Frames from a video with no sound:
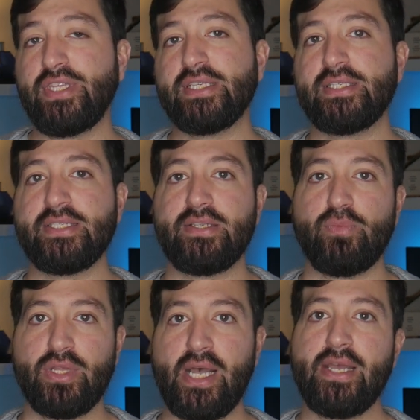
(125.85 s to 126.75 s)
this isn't
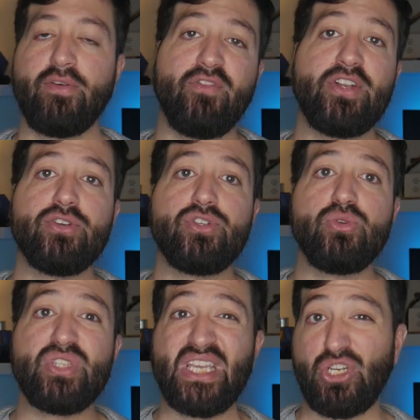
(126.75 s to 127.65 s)
reliant on vendors
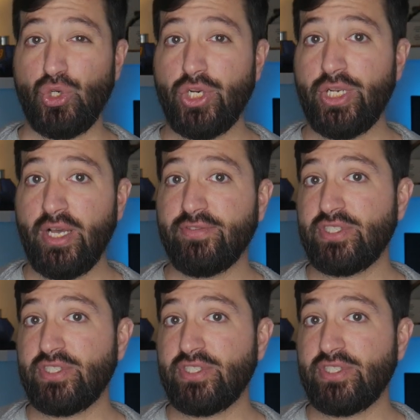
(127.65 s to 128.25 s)
using good enough